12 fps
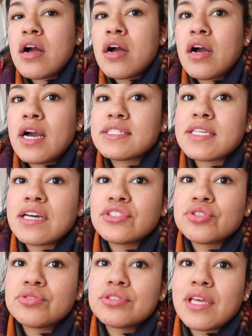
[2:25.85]
I
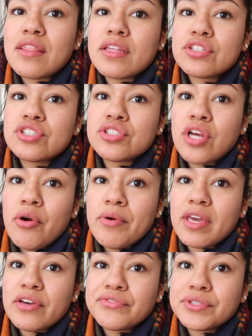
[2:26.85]
scheduled this
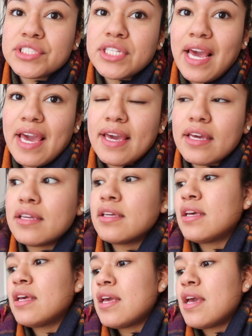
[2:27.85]
showing for today
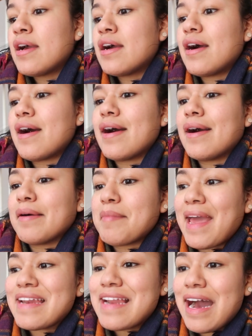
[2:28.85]

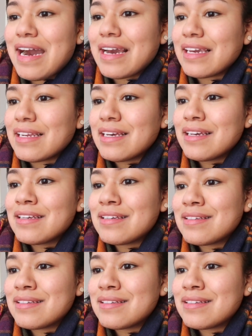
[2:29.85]
at 9,